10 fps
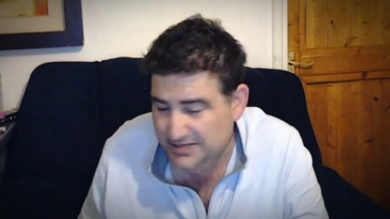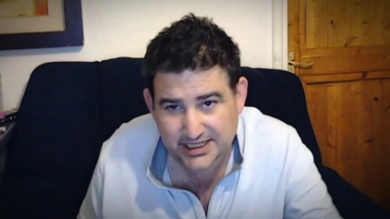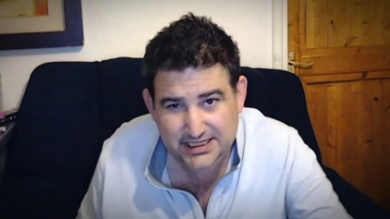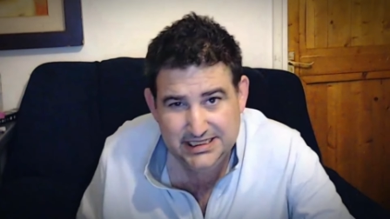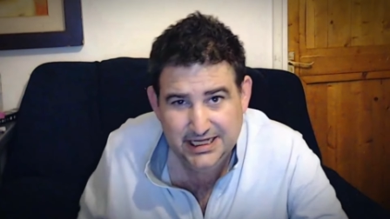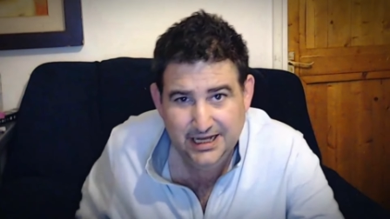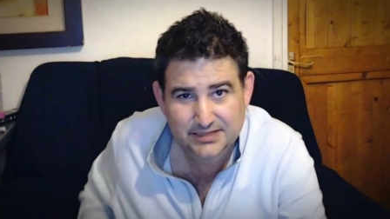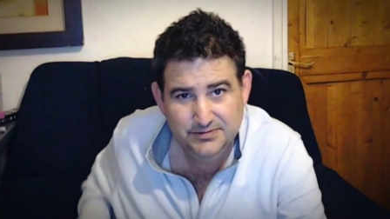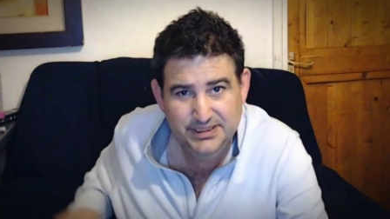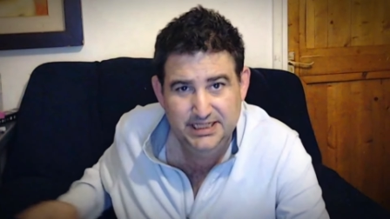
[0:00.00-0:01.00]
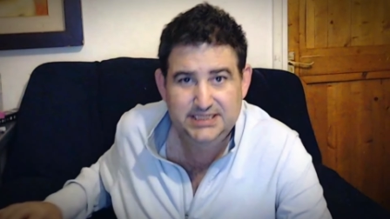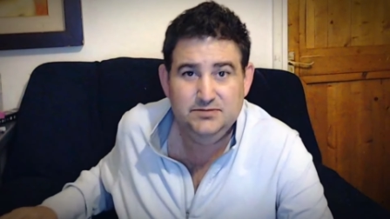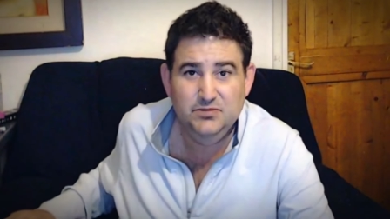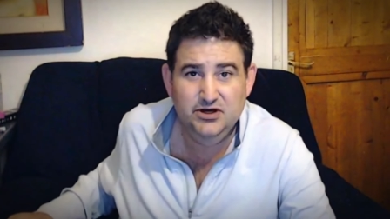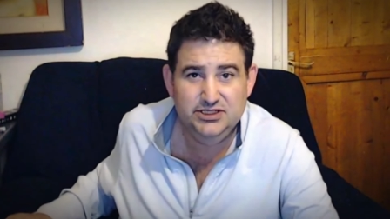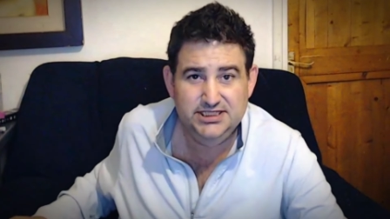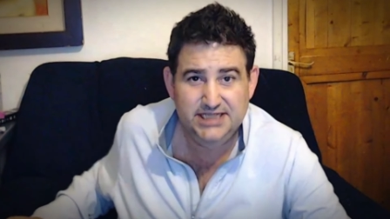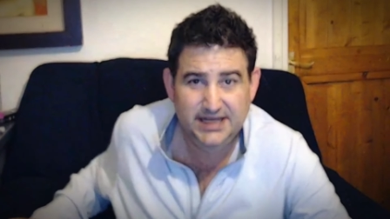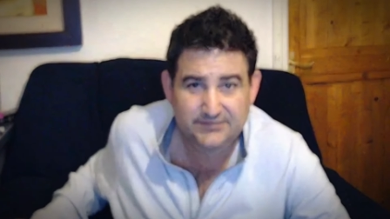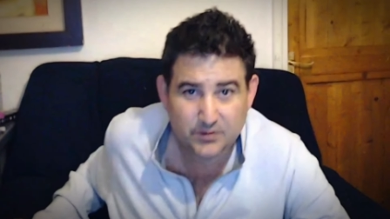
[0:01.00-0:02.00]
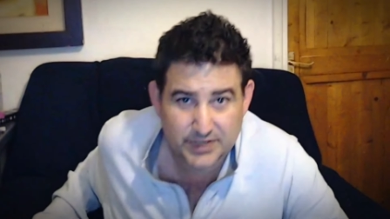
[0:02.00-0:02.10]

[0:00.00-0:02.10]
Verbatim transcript: We need to act. We need to work together.